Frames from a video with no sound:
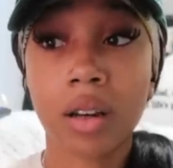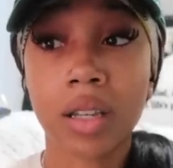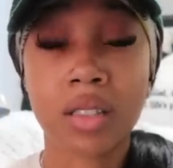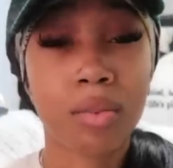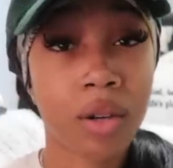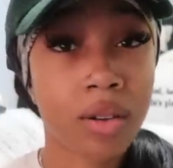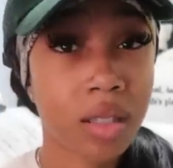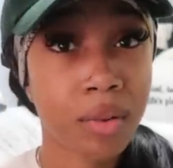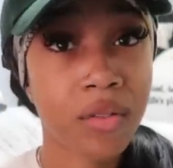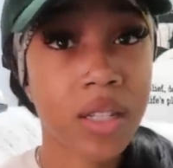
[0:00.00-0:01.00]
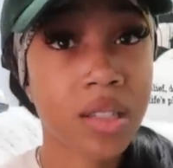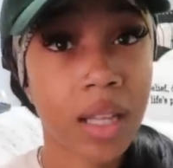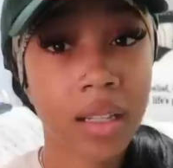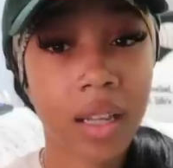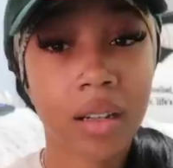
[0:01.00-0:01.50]
experience a professor
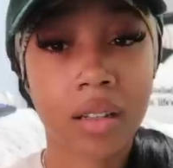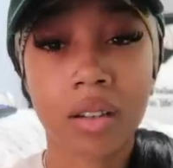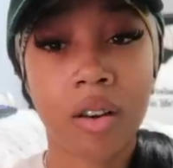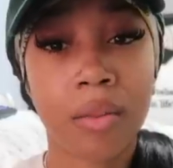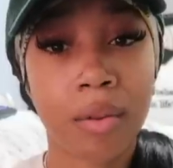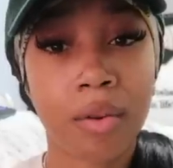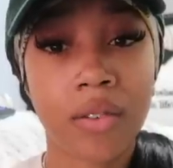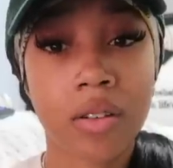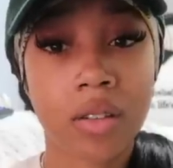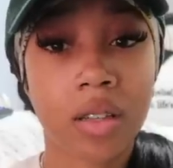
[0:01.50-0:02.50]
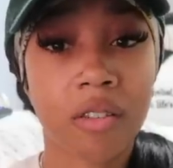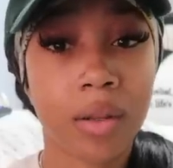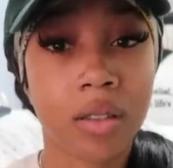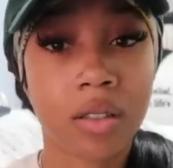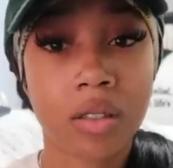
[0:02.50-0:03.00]
like that, because all my professors have
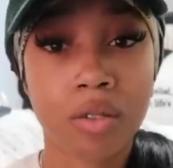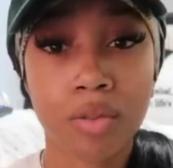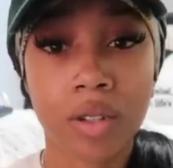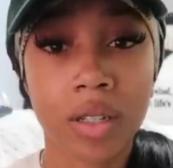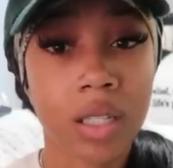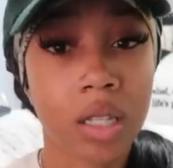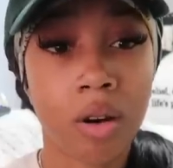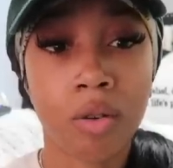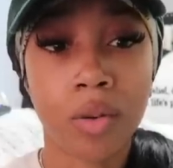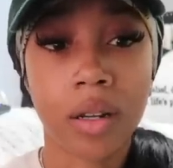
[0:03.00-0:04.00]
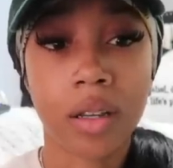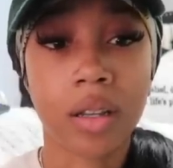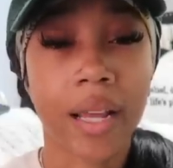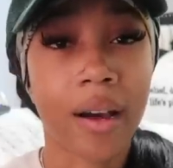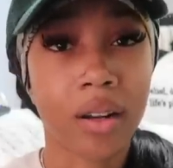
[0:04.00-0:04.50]
been super easygoing
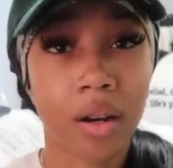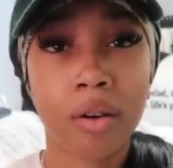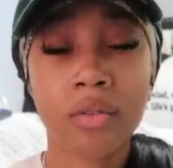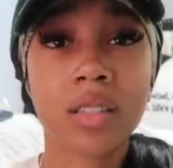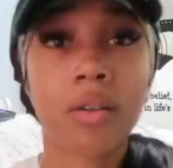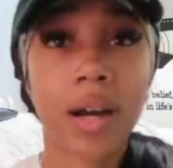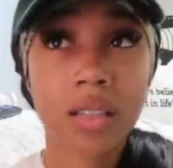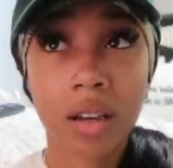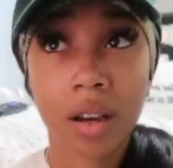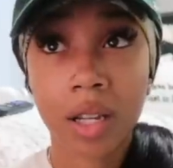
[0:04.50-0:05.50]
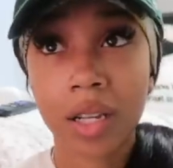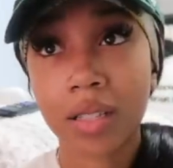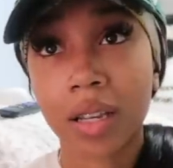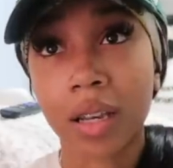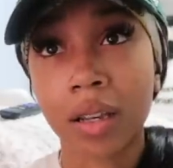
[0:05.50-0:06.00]
and down to earth. So I say all that to
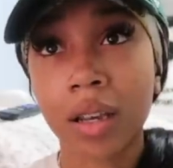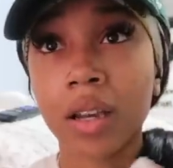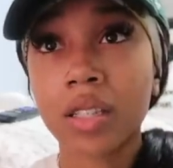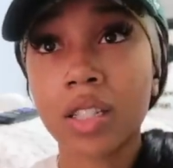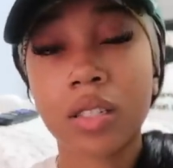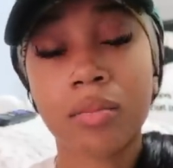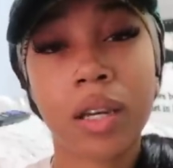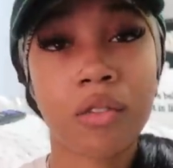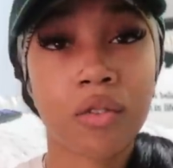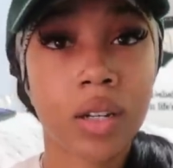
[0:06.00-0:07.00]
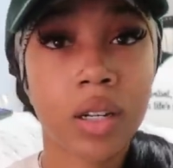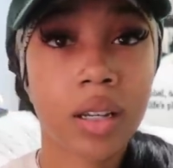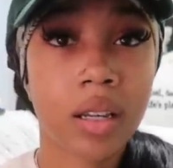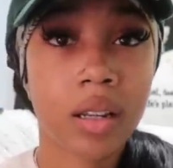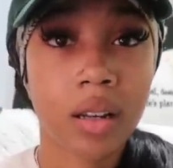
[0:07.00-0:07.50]
say, to just make a
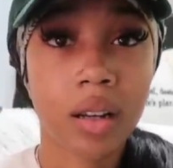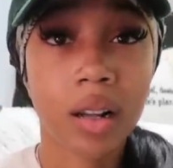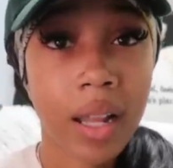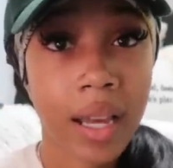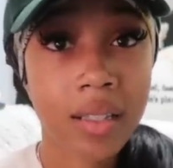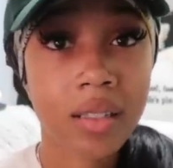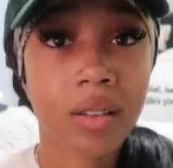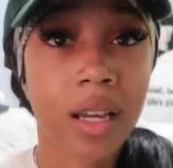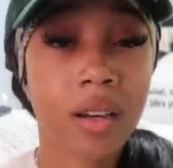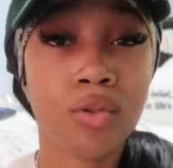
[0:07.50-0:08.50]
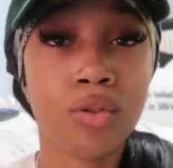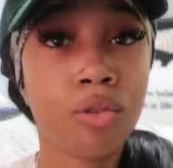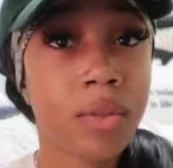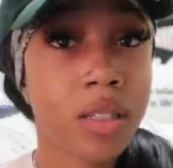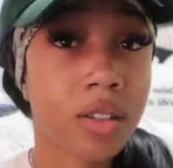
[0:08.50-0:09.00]
friend in a class, so that if
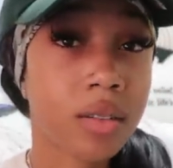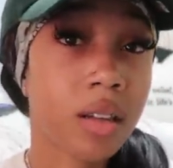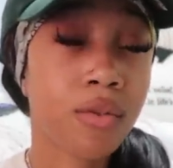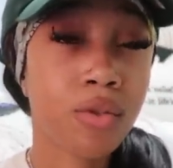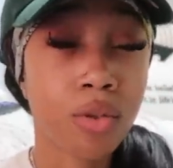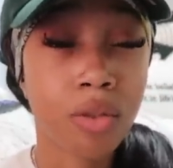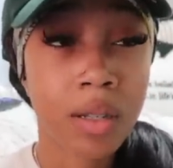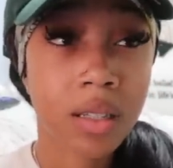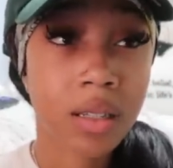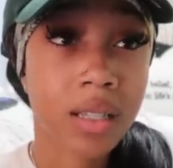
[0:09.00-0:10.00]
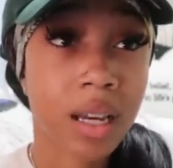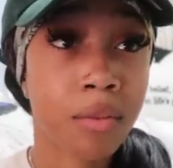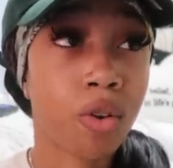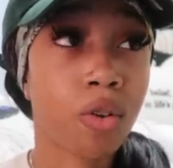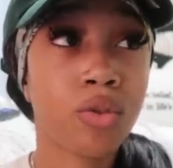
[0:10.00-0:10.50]
you do miss an
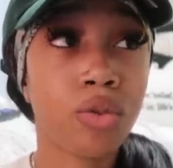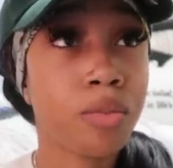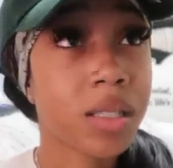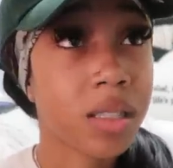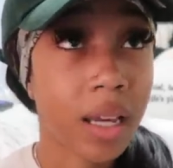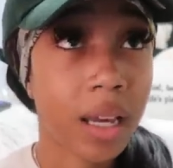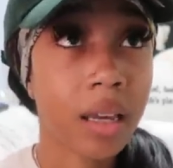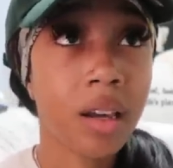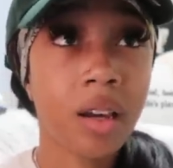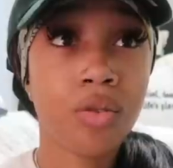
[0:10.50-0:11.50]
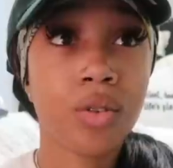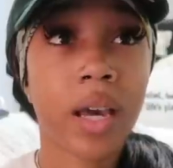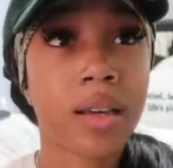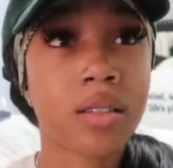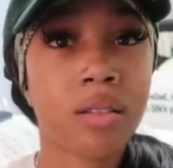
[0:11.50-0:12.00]
assignment, or if you do miss a day, you can
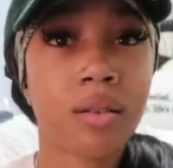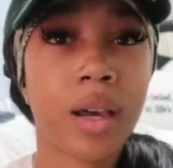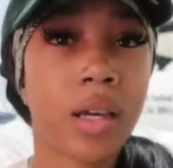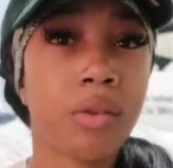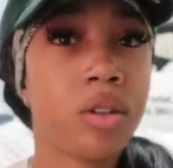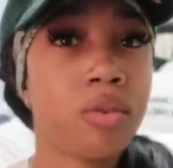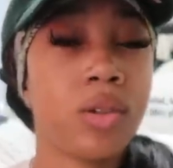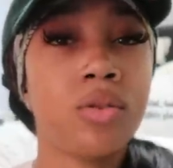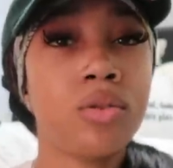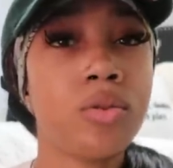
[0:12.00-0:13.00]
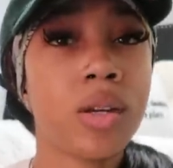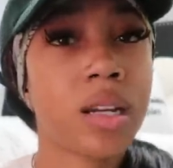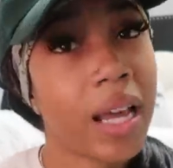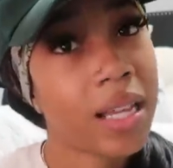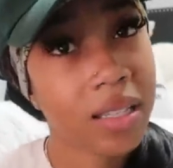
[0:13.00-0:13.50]
ask them, hey, what did we do in
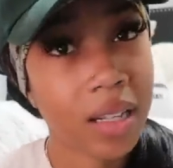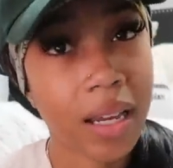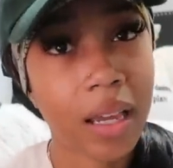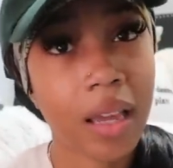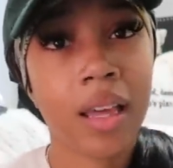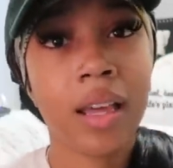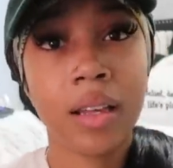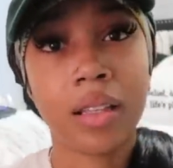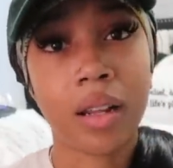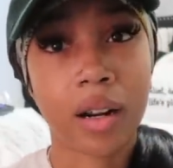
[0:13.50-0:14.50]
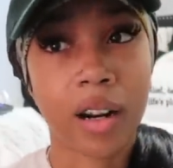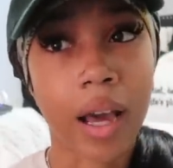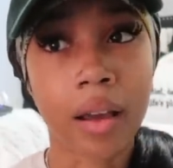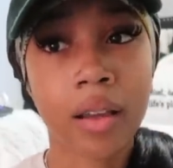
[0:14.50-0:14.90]
class today, da da da,